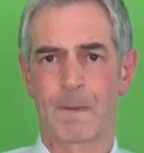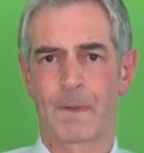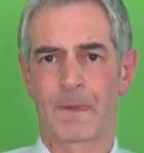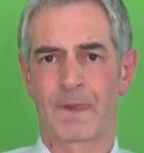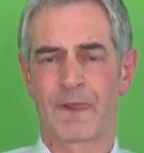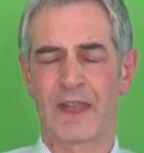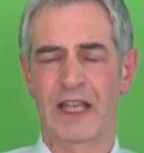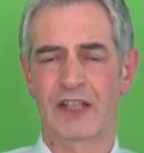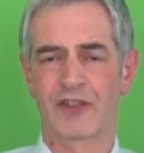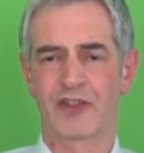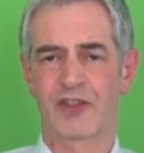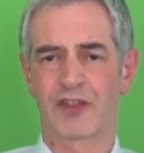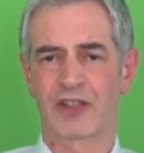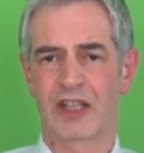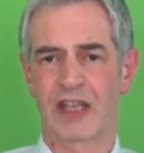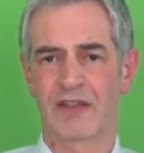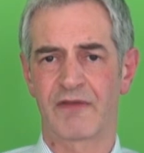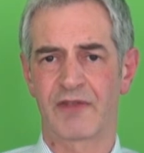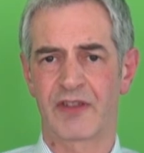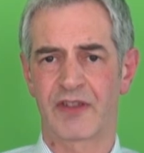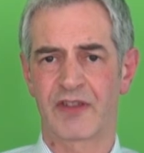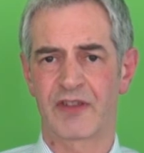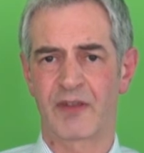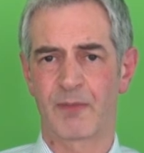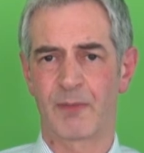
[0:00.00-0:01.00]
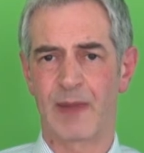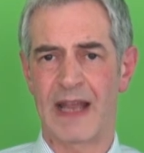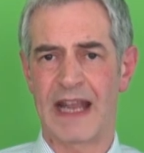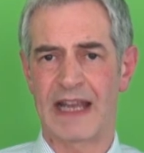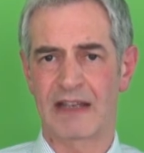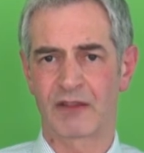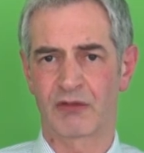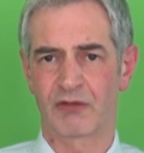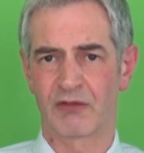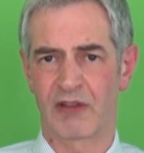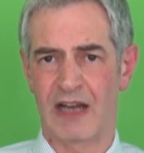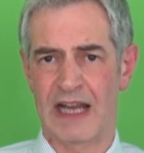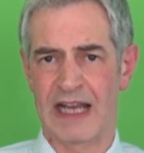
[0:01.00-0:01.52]
That just gives us a
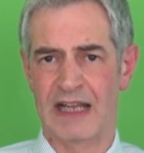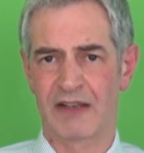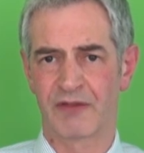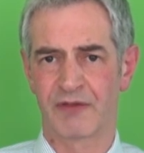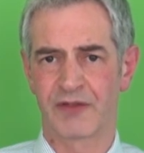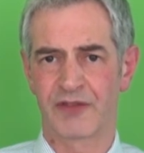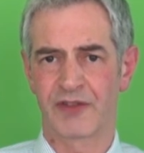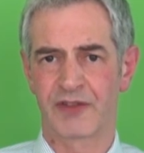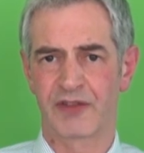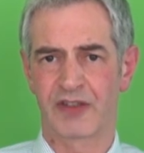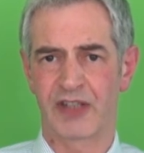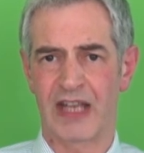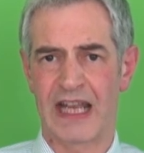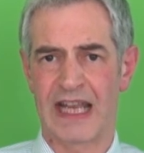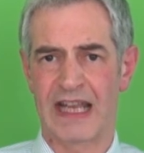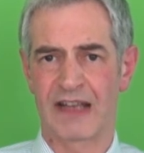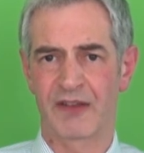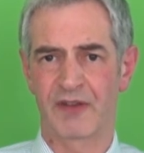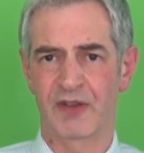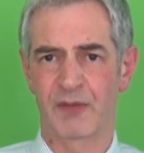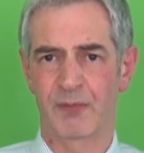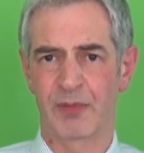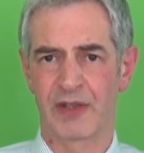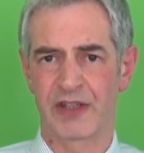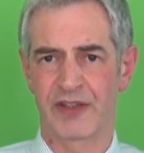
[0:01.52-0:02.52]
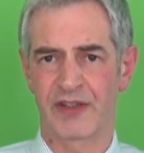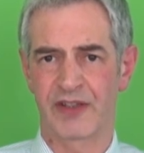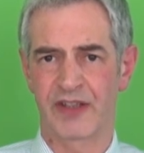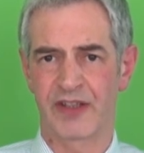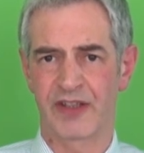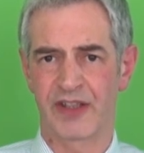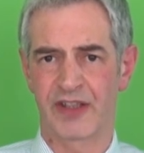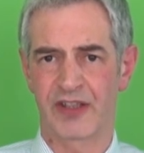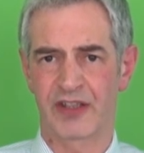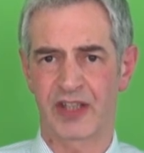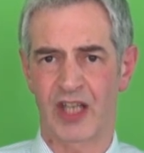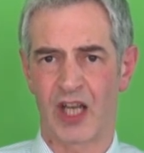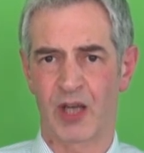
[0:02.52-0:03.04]
background to how the
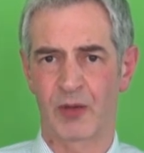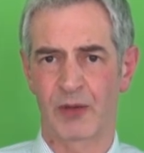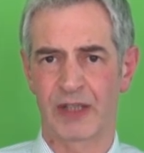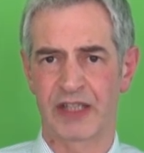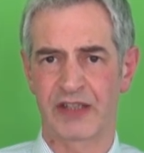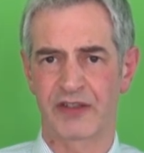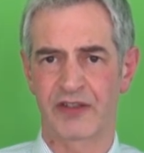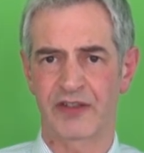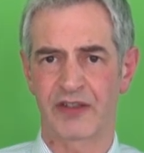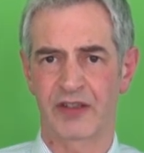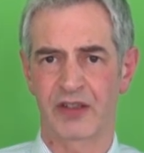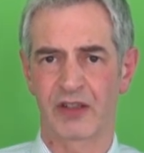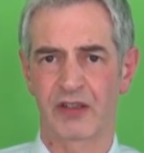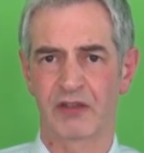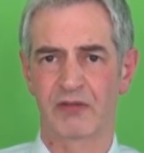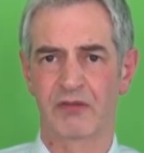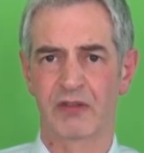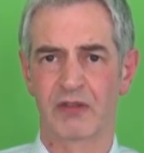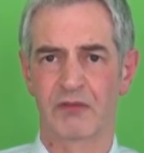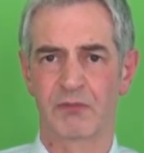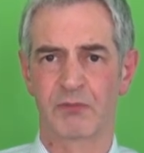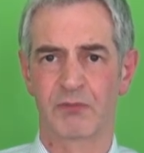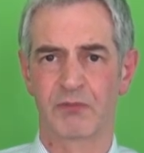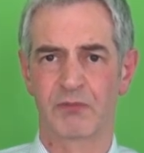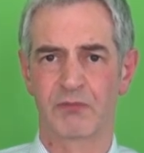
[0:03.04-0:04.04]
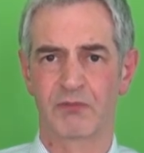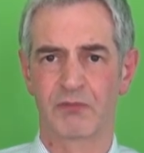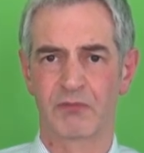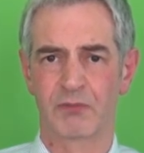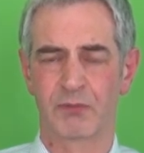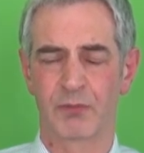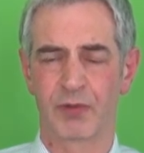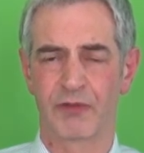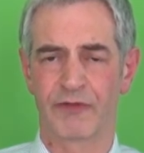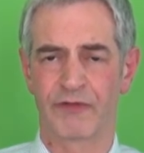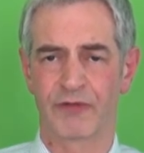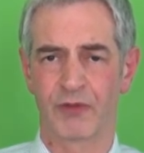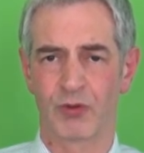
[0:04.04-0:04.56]
business is going to
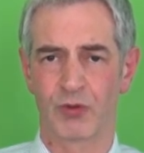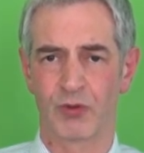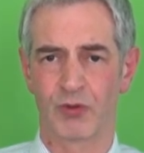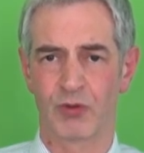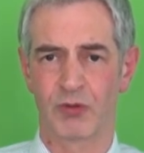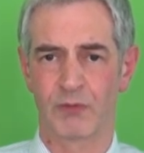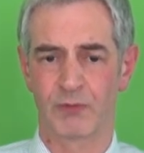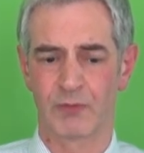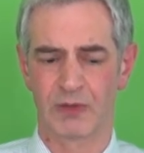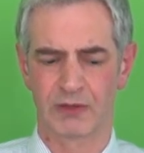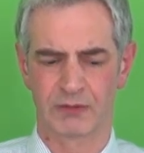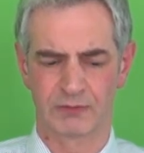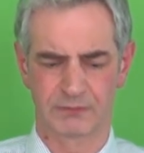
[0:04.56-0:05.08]
perform.